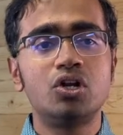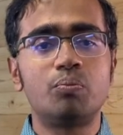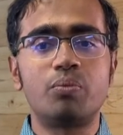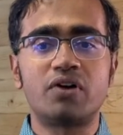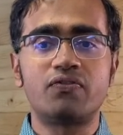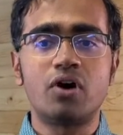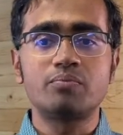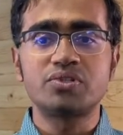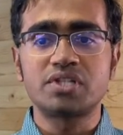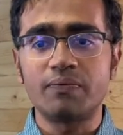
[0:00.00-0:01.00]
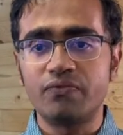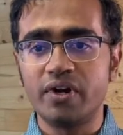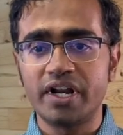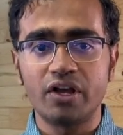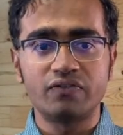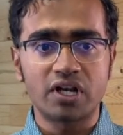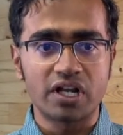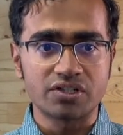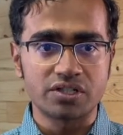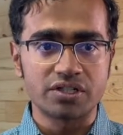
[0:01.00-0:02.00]
to perform sub-filtering of the
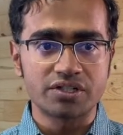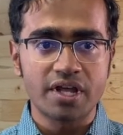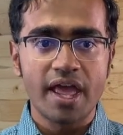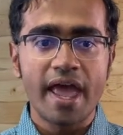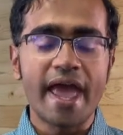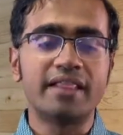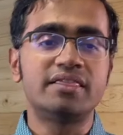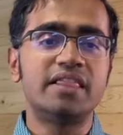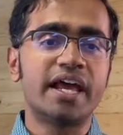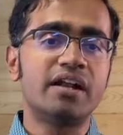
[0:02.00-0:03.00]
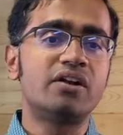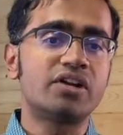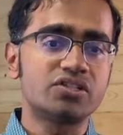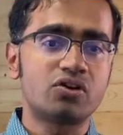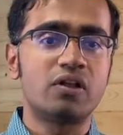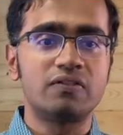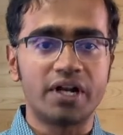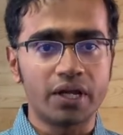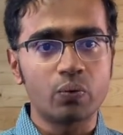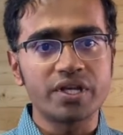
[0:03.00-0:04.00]
clusters and then resolve the
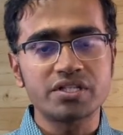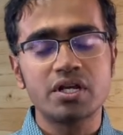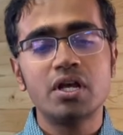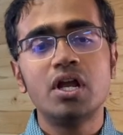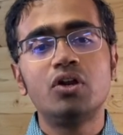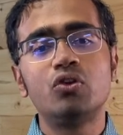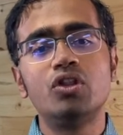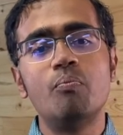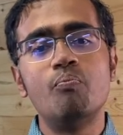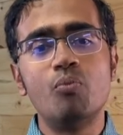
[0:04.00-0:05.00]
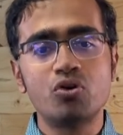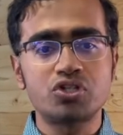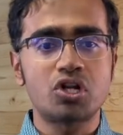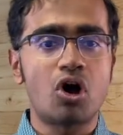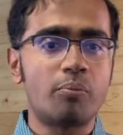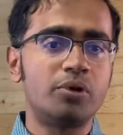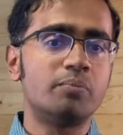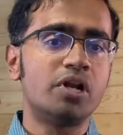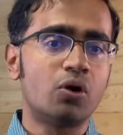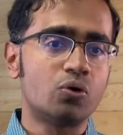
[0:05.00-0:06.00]
request to the most
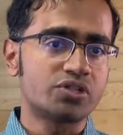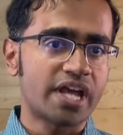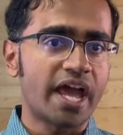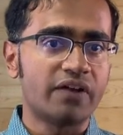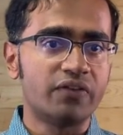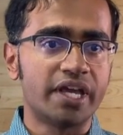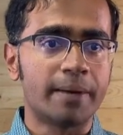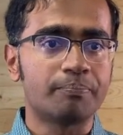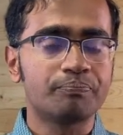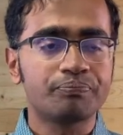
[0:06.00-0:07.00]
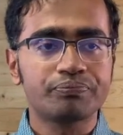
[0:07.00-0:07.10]
optimal host and VM.